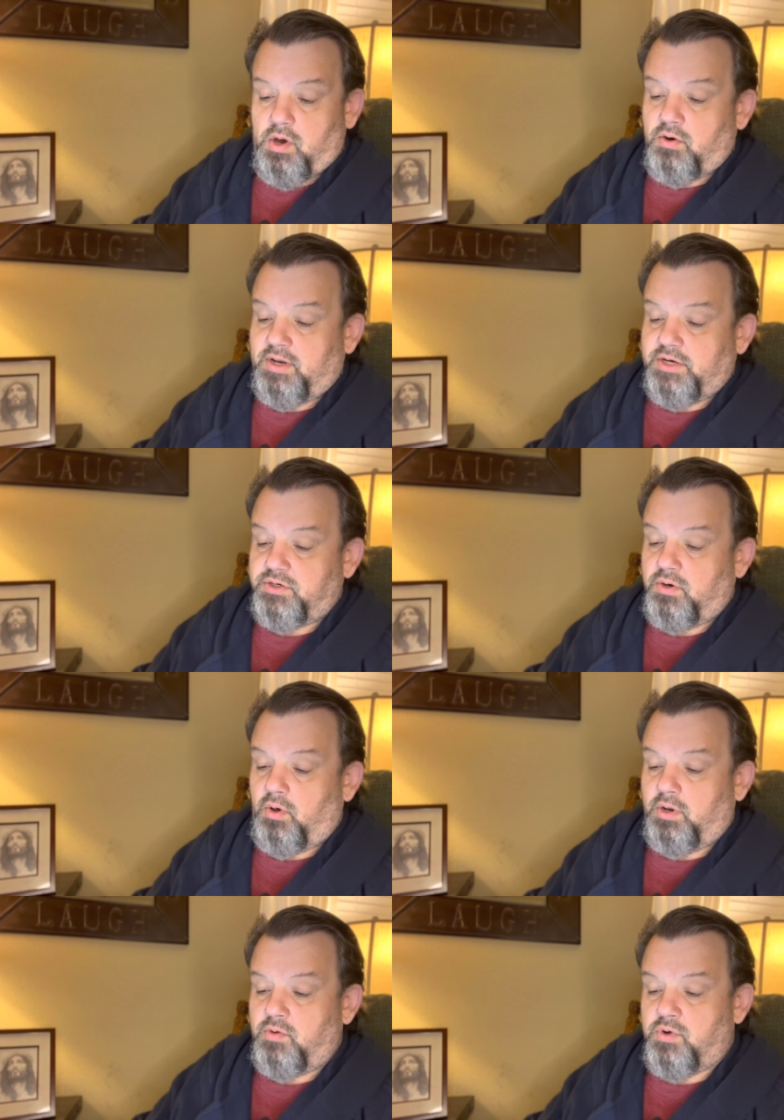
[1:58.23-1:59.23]
or let your
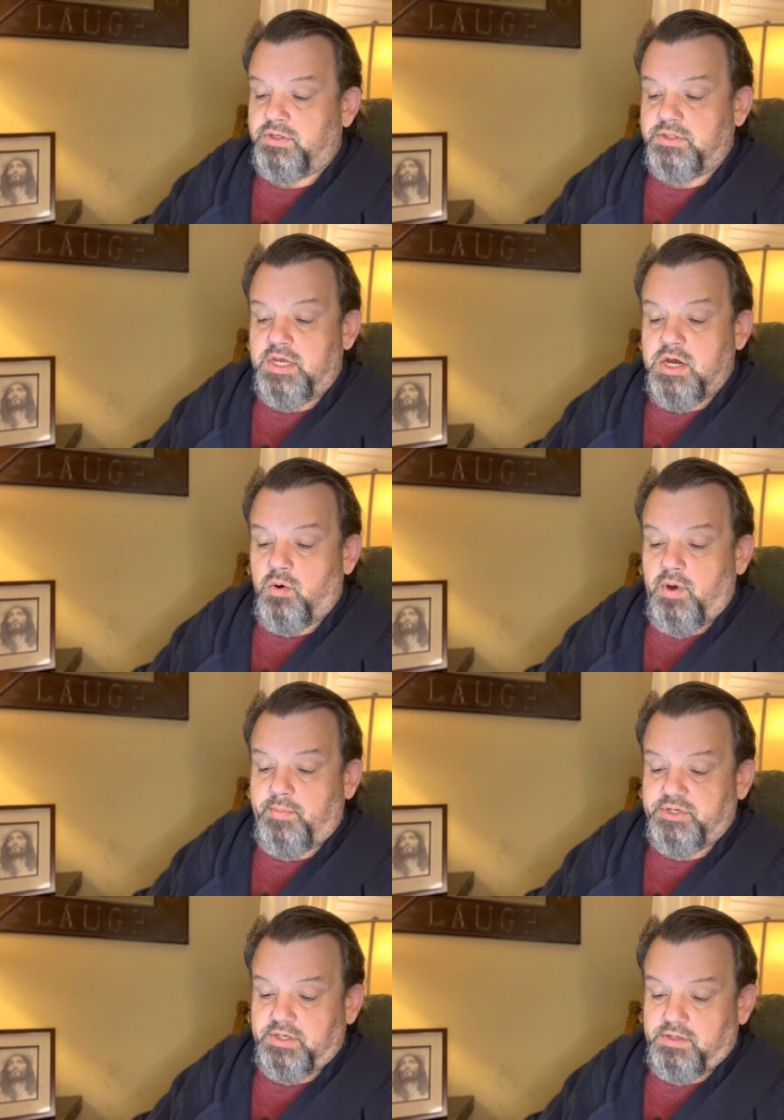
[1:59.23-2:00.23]
Holy One see
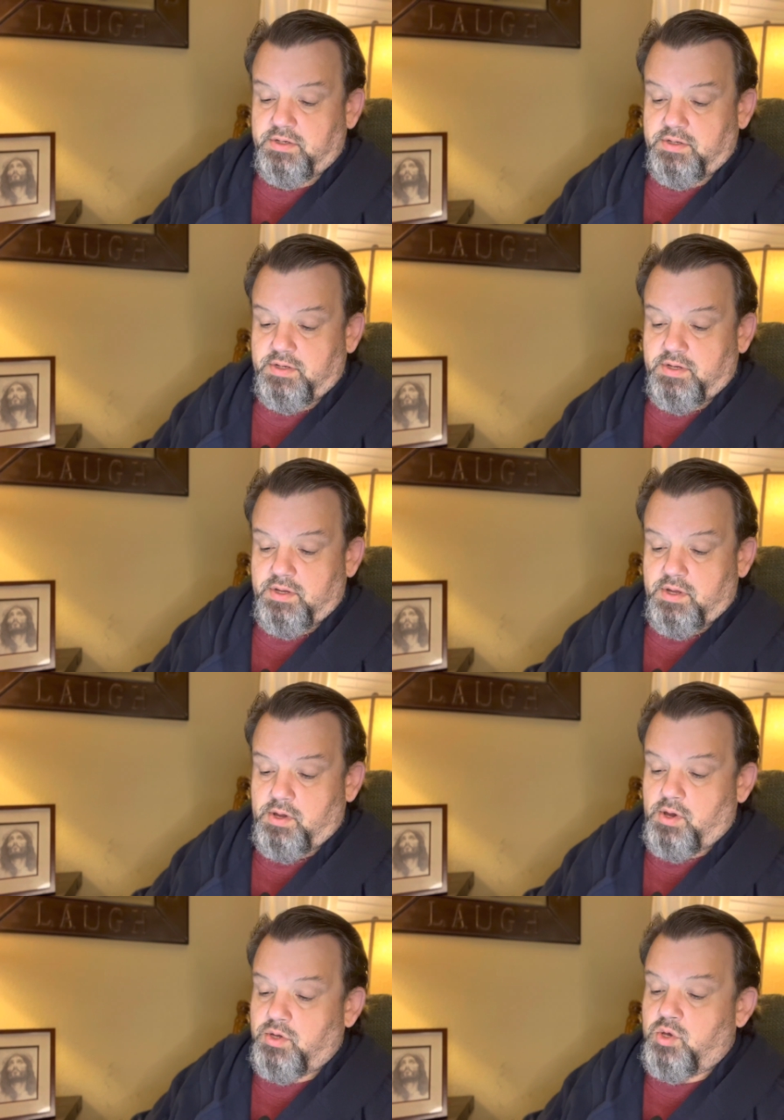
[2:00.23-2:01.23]
corruption.
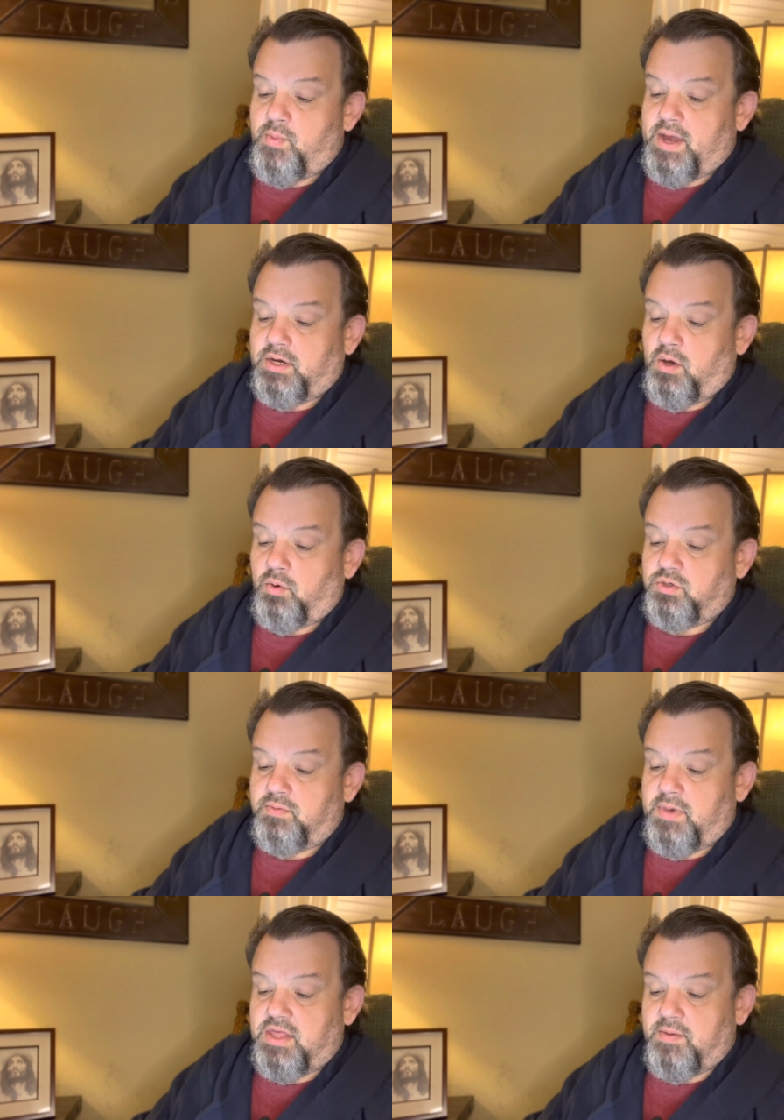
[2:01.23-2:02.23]
You make known to
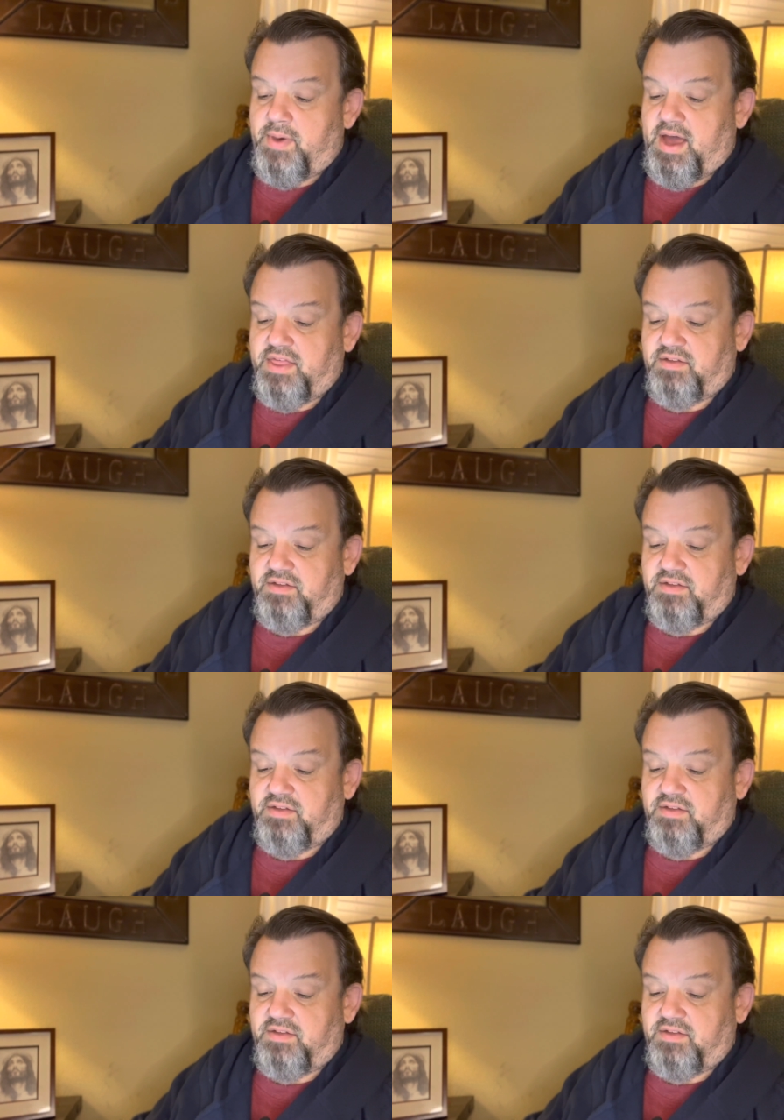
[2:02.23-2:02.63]
me the path